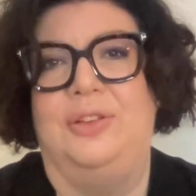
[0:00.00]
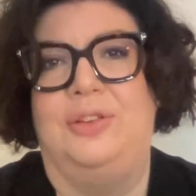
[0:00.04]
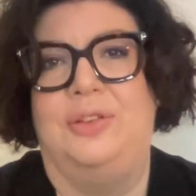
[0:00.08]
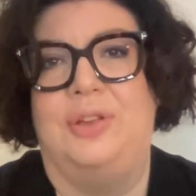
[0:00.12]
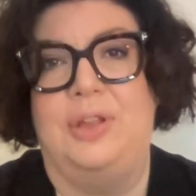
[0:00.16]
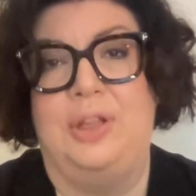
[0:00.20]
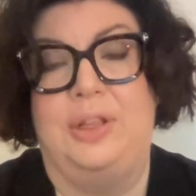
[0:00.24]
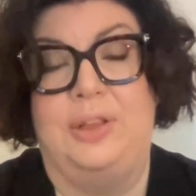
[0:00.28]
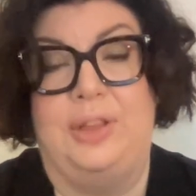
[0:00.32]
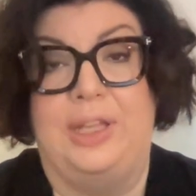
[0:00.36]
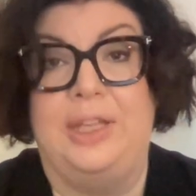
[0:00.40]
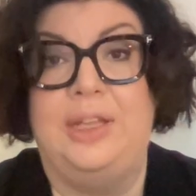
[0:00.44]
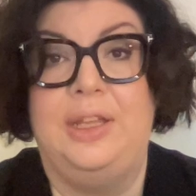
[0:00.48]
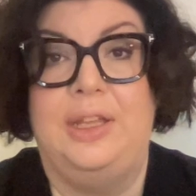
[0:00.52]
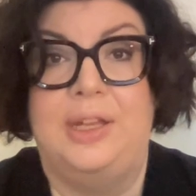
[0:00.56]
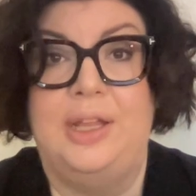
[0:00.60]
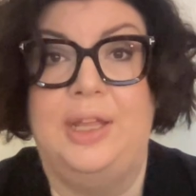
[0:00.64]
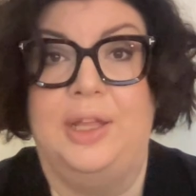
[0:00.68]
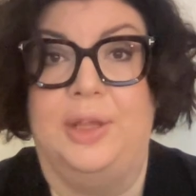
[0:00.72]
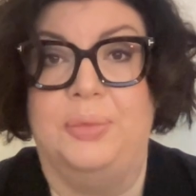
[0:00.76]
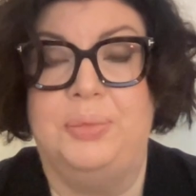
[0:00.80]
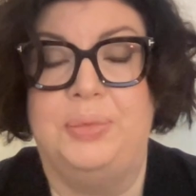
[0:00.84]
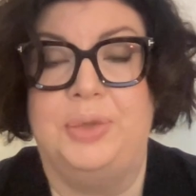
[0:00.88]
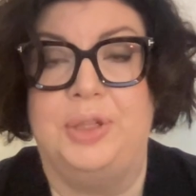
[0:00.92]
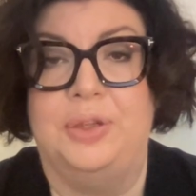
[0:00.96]
They can
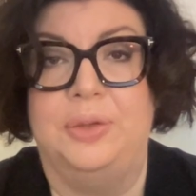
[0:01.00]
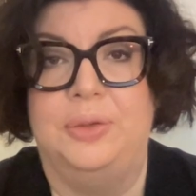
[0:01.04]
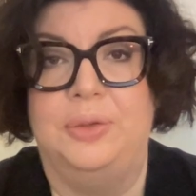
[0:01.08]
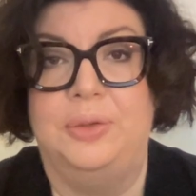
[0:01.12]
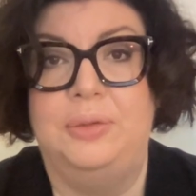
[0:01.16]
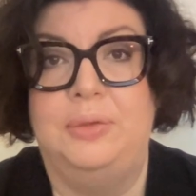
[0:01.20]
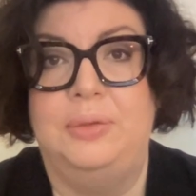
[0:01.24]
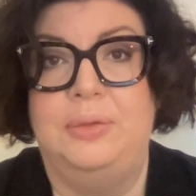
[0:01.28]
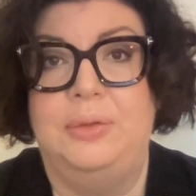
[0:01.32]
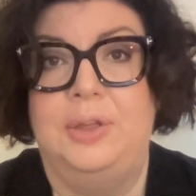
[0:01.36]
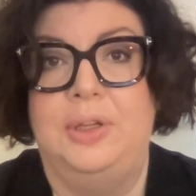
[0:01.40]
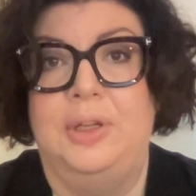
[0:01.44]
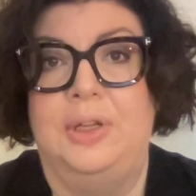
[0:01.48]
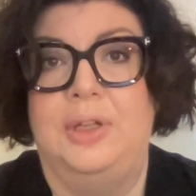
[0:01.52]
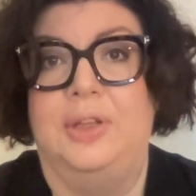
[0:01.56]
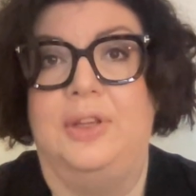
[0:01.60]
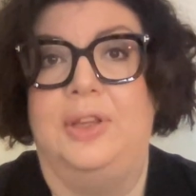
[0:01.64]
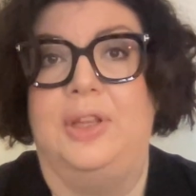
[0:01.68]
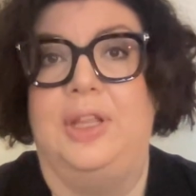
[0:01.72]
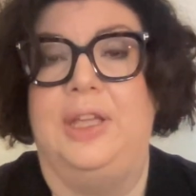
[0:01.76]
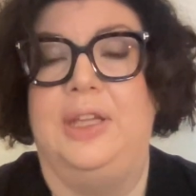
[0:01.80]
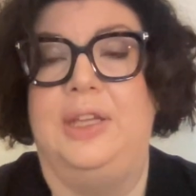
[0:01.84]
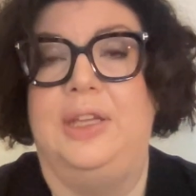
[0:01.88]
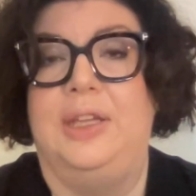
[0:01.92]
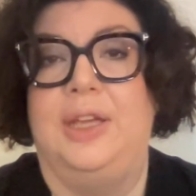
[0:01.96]
help you.
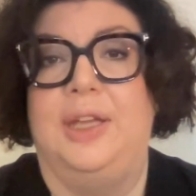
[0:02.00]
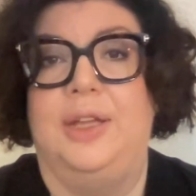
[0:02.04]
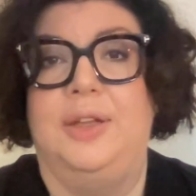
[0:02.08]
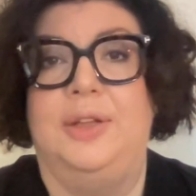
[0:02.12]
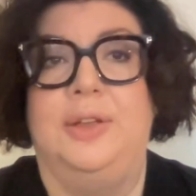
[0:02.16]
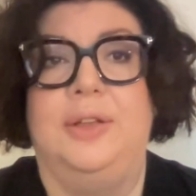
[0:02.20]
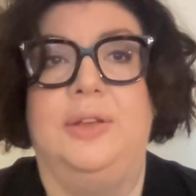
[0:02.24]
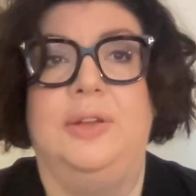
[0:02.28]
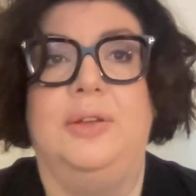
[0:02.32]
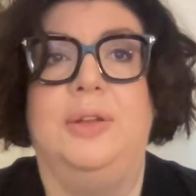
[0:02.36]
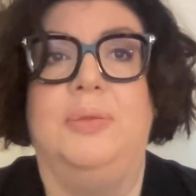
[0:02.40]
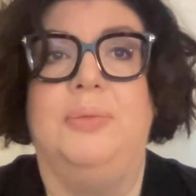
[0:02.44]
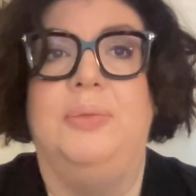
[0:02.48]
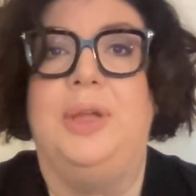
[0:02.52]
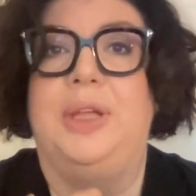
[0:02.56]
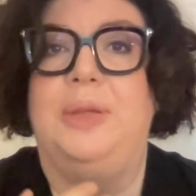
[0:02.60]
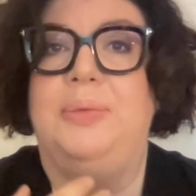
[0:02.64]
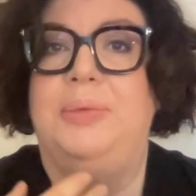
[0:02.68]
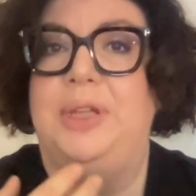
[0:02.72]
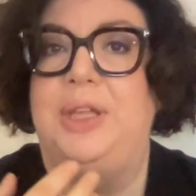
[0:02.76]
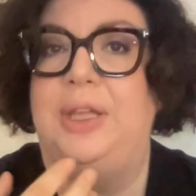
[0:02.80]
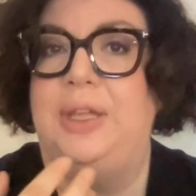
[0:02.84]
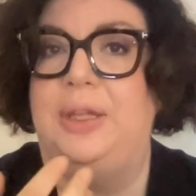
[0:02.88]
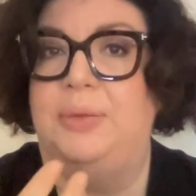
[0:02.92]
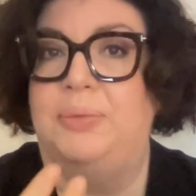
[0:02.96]
They can
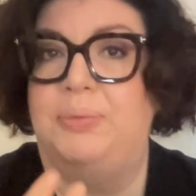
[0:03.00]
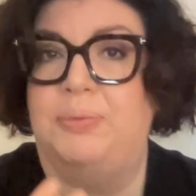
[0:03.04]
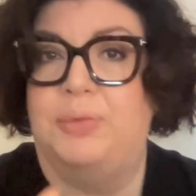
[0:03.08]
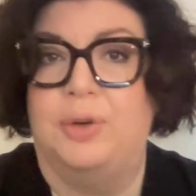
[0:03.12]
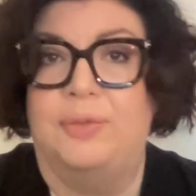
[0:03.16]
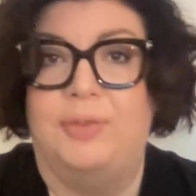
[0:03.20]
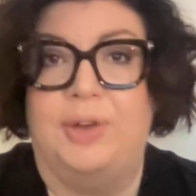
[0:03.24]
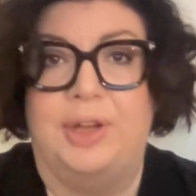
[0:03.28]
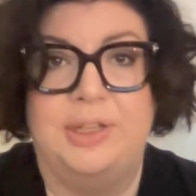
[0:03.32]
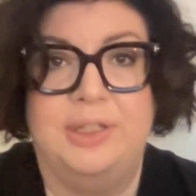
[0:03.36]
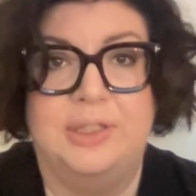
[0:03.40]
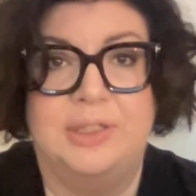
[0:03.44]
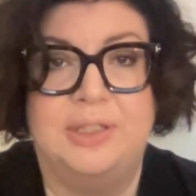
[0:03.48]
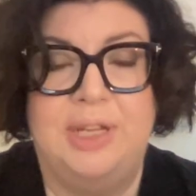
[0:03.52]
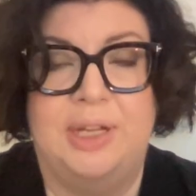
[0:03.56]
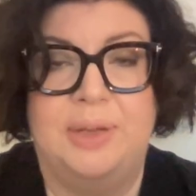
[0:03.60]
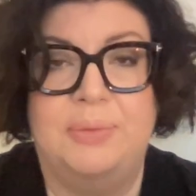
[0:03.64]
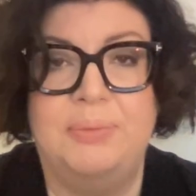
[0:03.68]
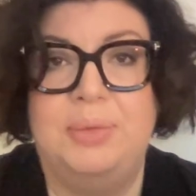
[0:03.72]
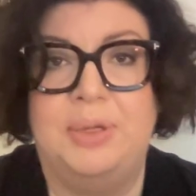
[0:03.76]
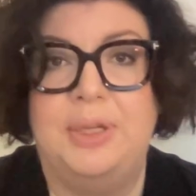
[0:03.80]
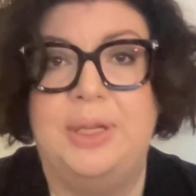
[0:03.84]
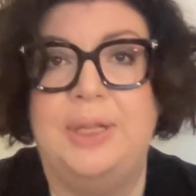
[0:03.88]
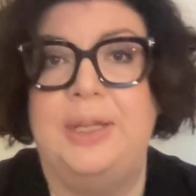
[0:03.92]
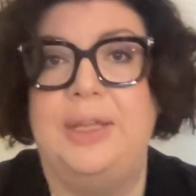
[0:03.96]
maybe provide a
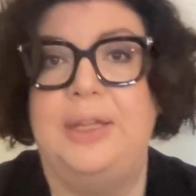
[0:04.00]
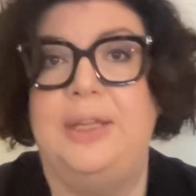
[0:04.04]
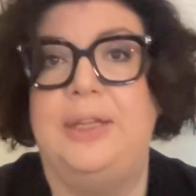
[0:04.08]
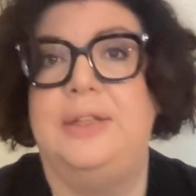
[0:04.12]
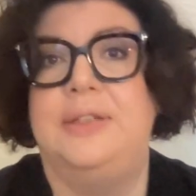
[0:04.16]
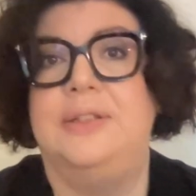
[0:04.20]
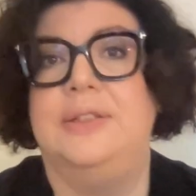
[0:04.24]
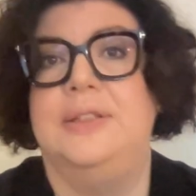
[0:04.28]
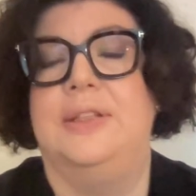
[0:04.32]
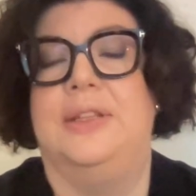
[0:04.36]
template.